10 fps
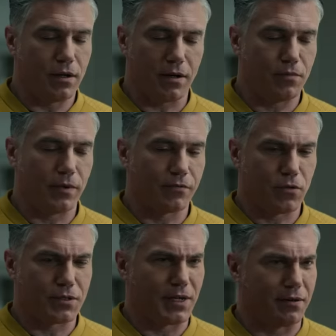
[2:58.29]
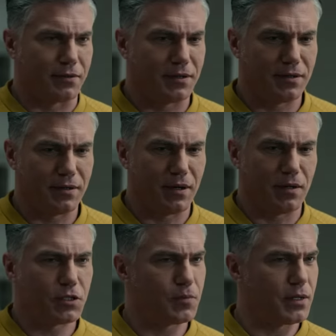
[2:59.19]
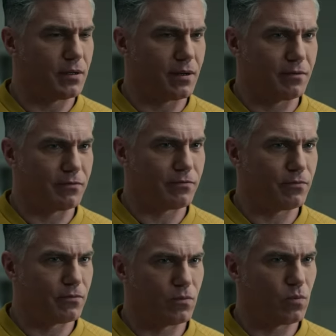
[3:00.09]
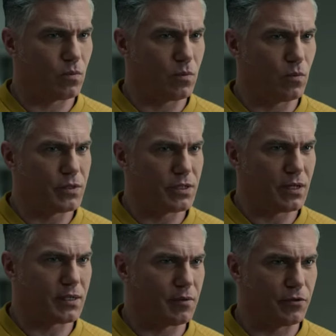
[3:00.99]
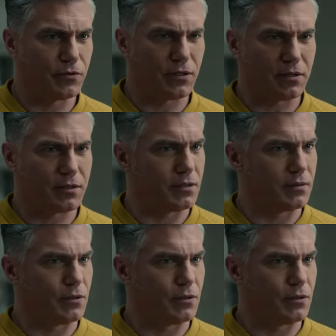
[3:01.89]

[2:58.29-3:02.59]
yeah, of course I haven't. Uh, uh, speaking of, when's the last time you talked to